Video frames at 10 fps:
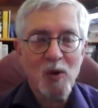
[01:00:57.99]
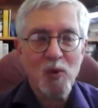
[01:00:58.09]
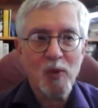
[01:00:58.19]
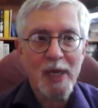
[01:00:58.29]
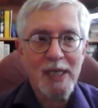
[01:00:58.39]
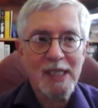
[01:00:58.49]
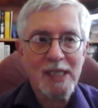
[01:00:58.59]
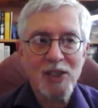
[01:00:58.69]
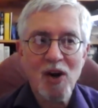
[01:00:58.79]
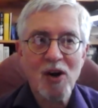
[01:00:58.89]

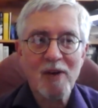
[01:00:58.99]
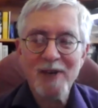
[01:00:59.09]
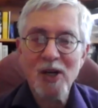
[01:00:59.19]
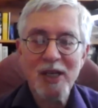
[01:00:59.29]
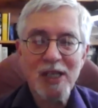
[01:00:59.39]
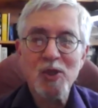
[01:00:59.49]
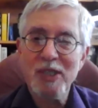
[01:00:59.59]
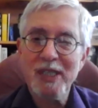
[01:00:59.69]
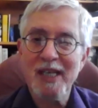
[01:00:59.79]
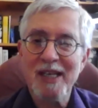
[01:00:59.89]
wren-tits are very
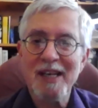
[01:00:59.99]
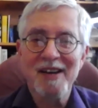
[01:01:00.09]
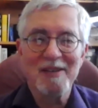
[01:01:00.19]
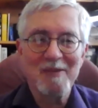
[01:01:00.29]
interesting.